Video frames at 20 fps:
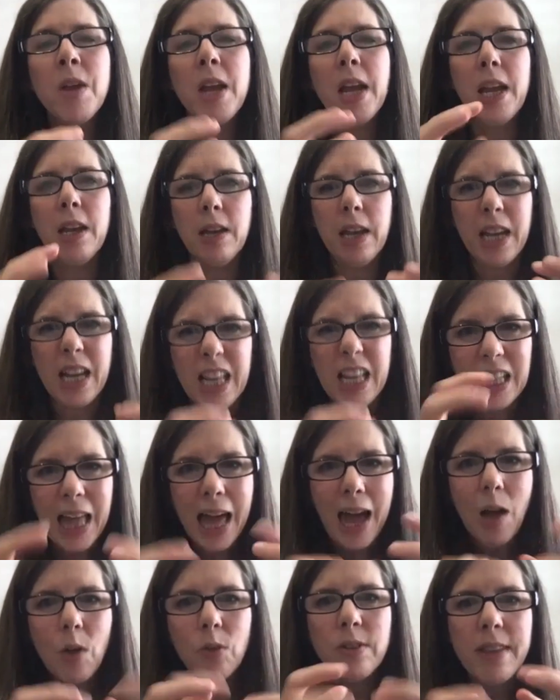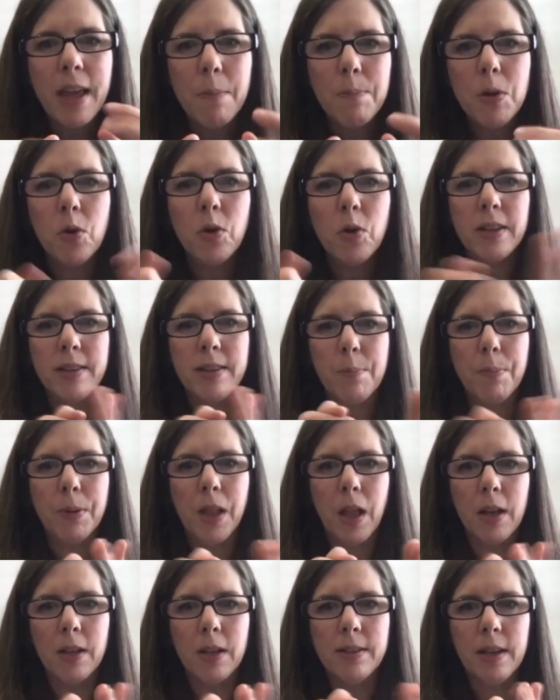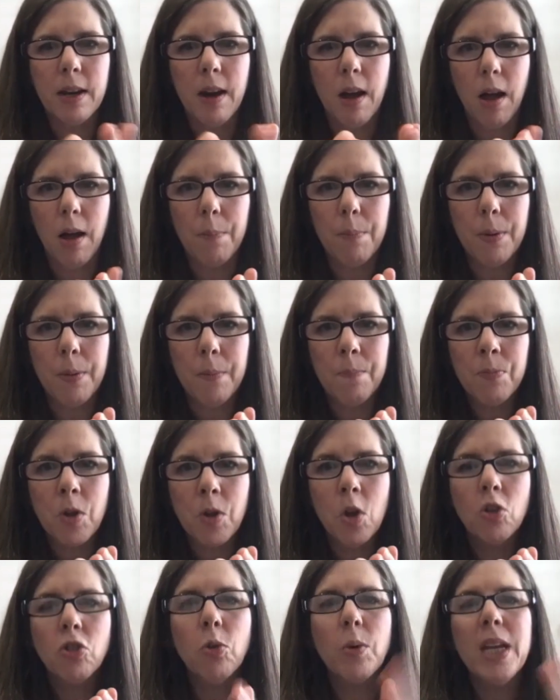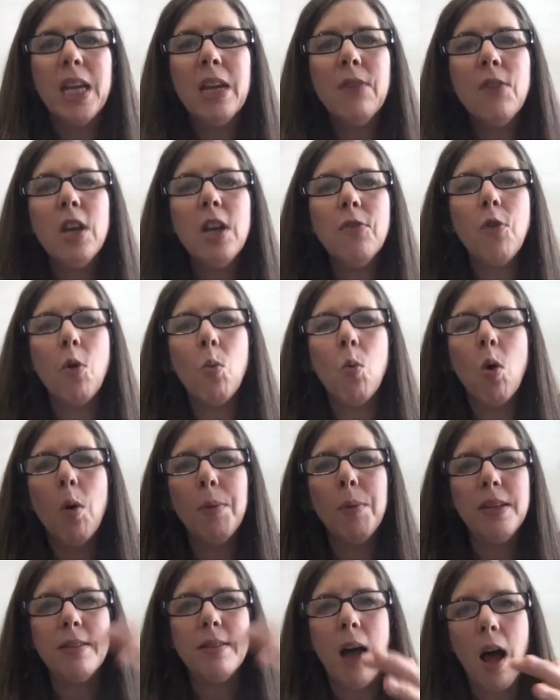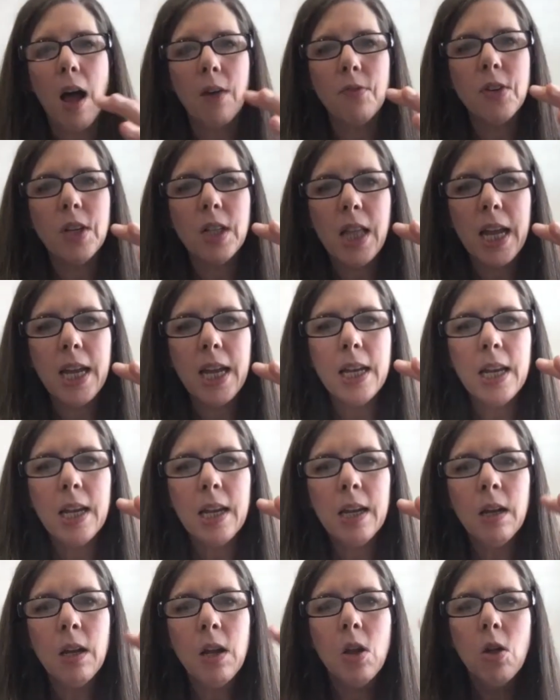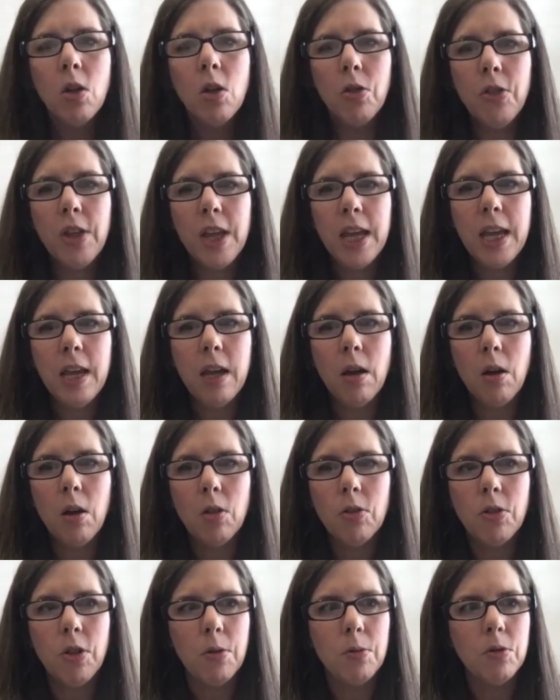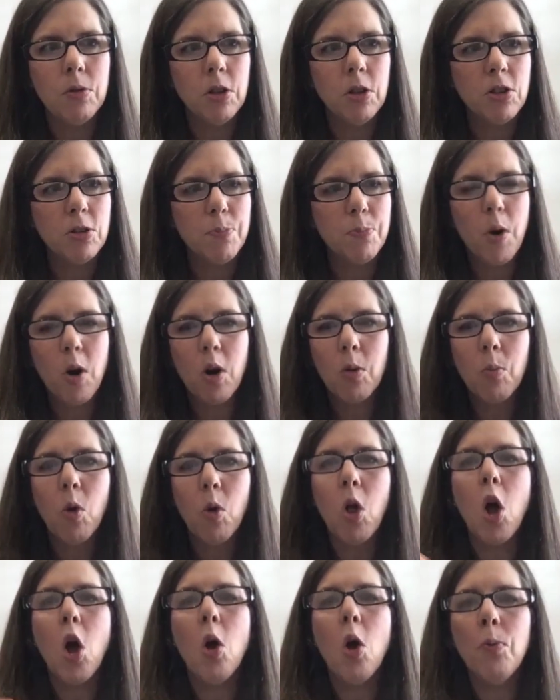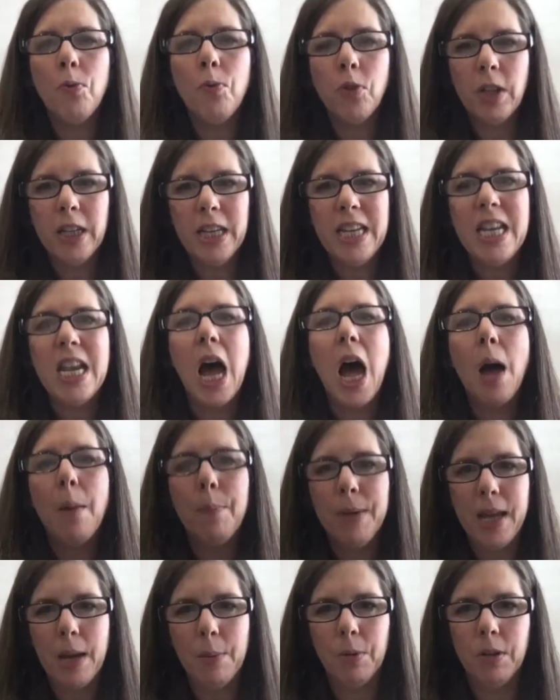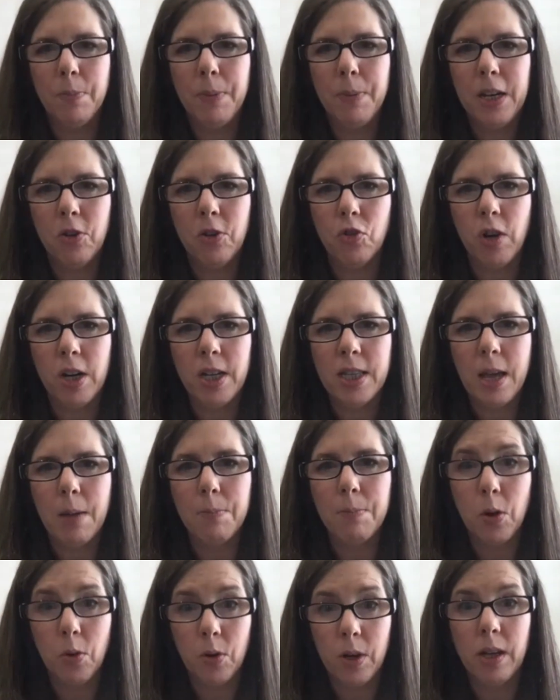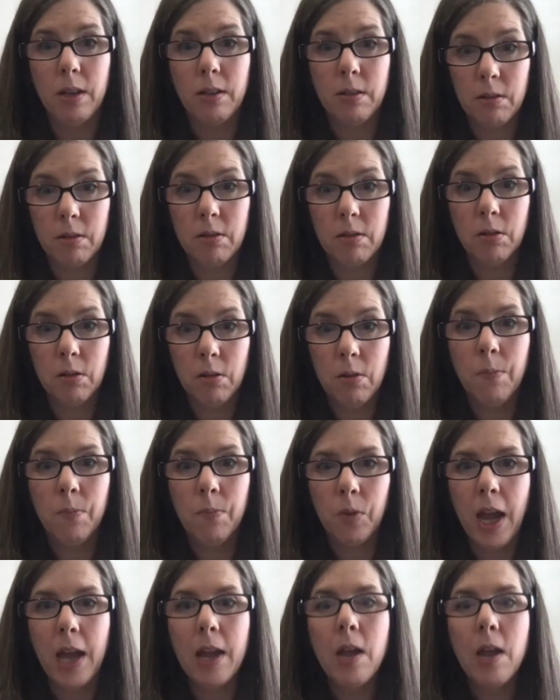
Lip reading: it clouds that mucus and plugs it up. So even if a woman is ovulating, the sperm will hopefully not be able to penetrate that mucus. Okay.